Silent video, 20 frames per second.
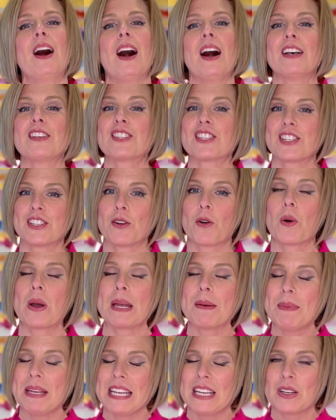
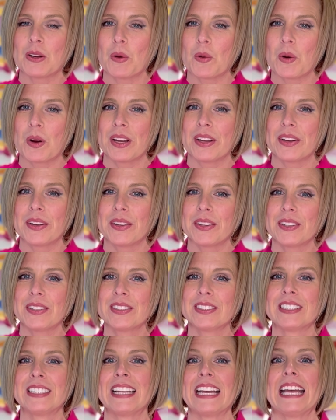soybean oil,
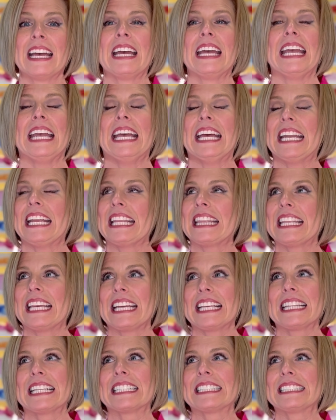anything
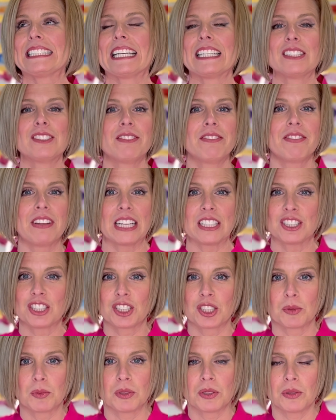that says
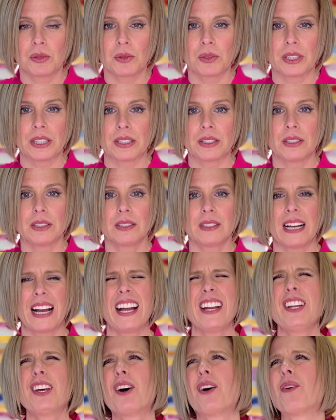vegetable oil. I
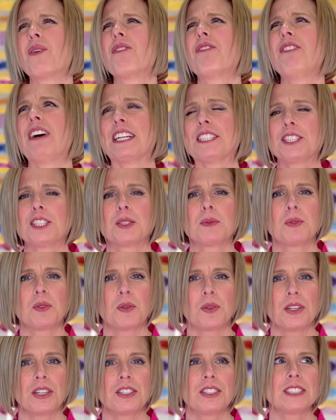know vegetable
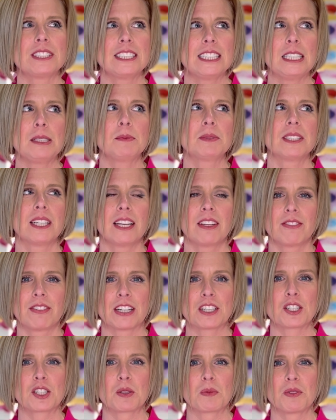oil, it seems like
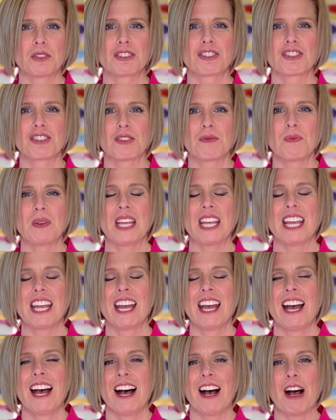vegetables should be
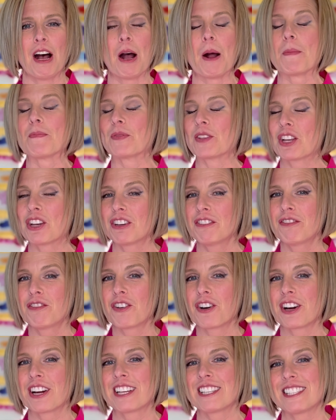good
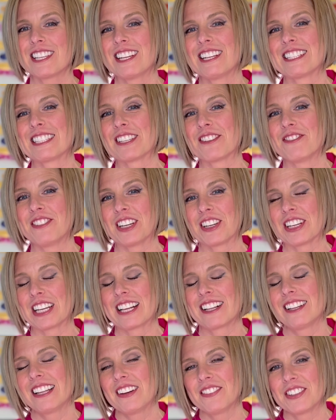for us and it's a very
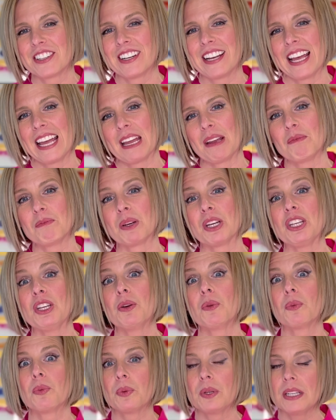clever name, but
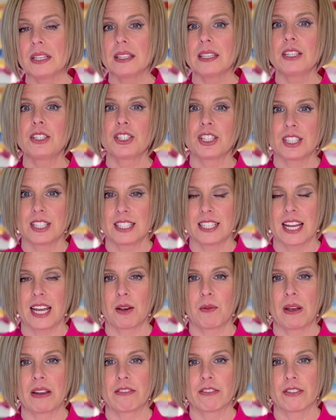you really should stay
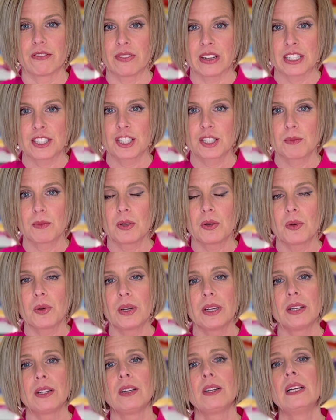away from vegetable
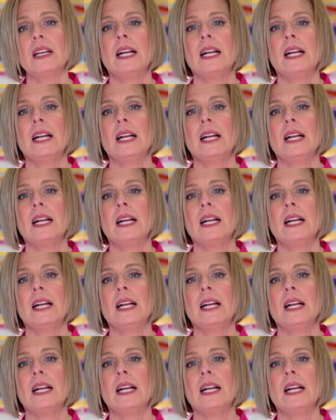oil,